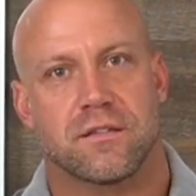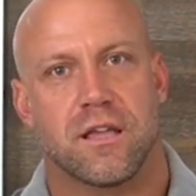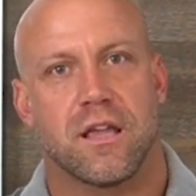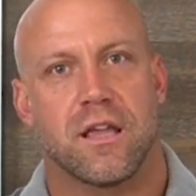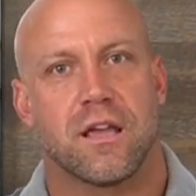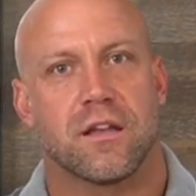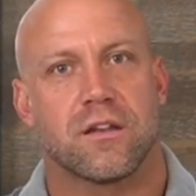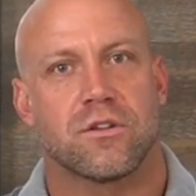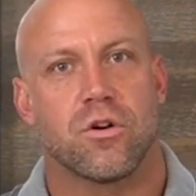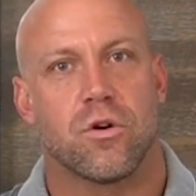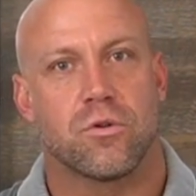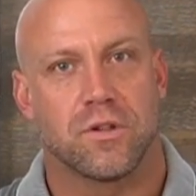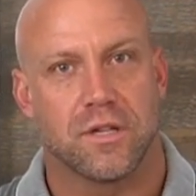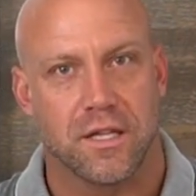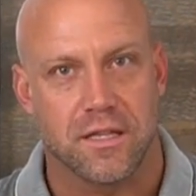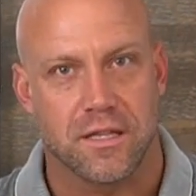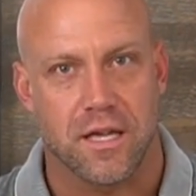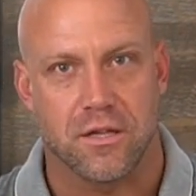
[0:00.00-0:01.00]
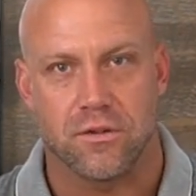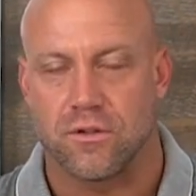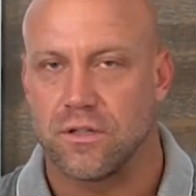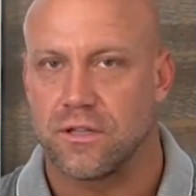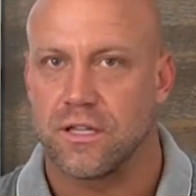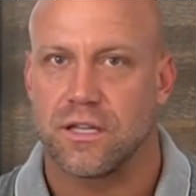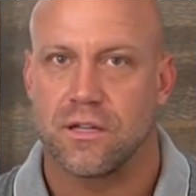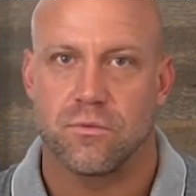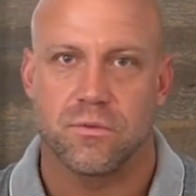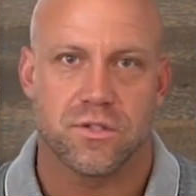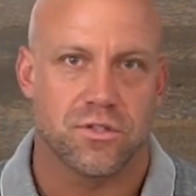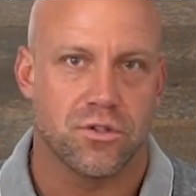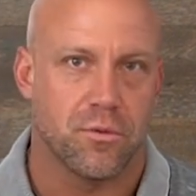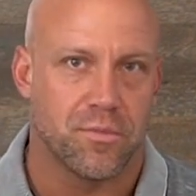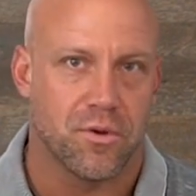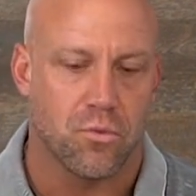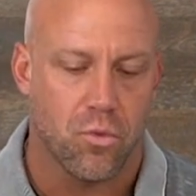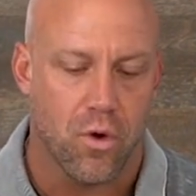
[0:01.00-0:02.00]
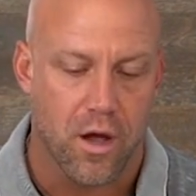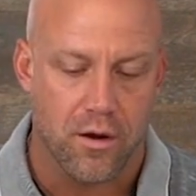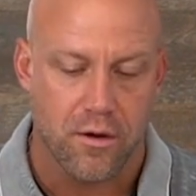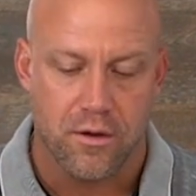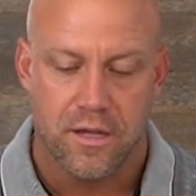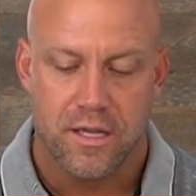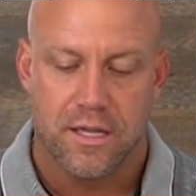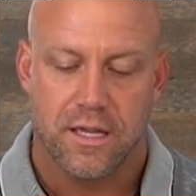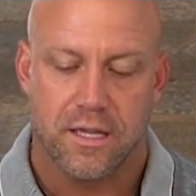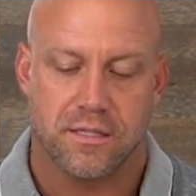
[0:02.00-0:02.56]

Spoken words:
and go clean that. You can clean it with soap and water.